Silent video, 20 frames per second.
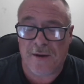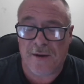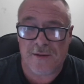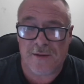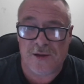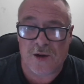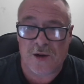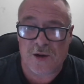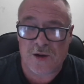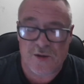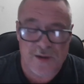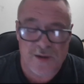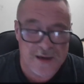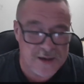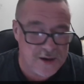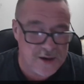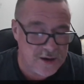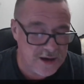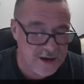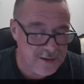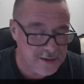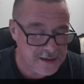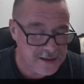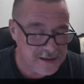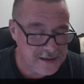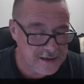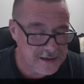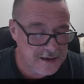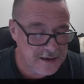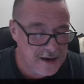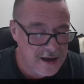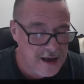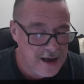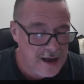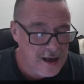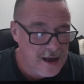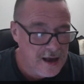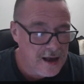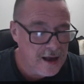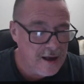doctoring documents.
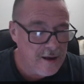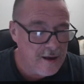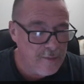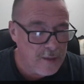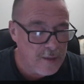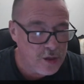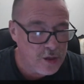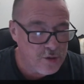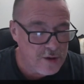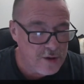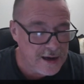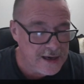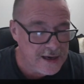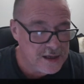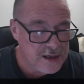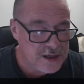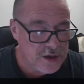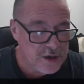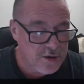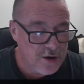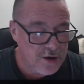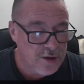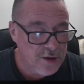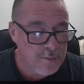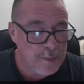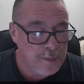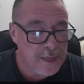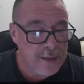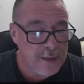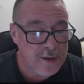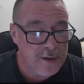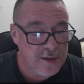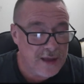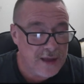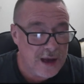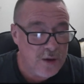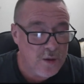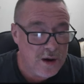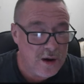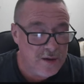I threatened to sue her, but they
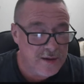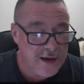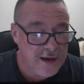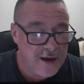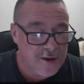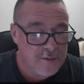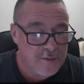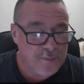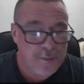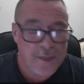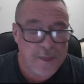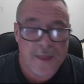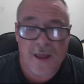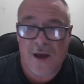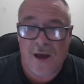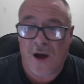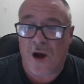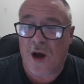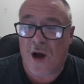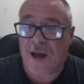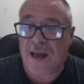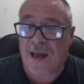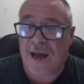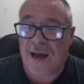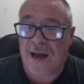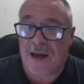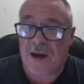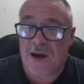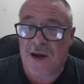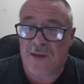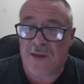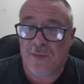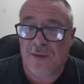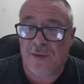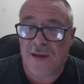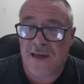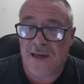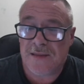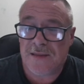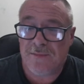well know I can't go to the
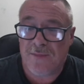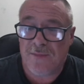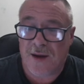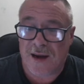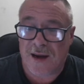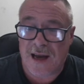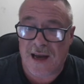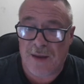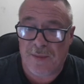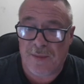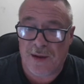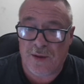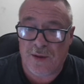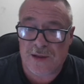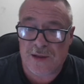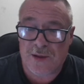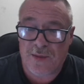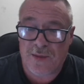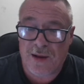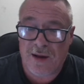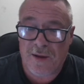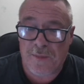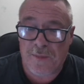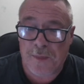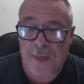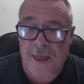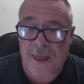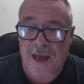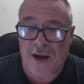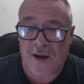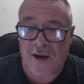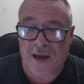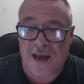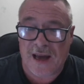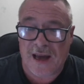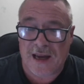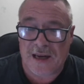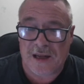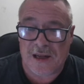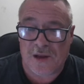police, I can't be a whistleblower, and I
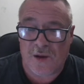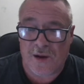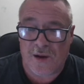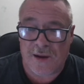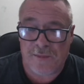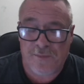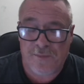can't get a lawyer.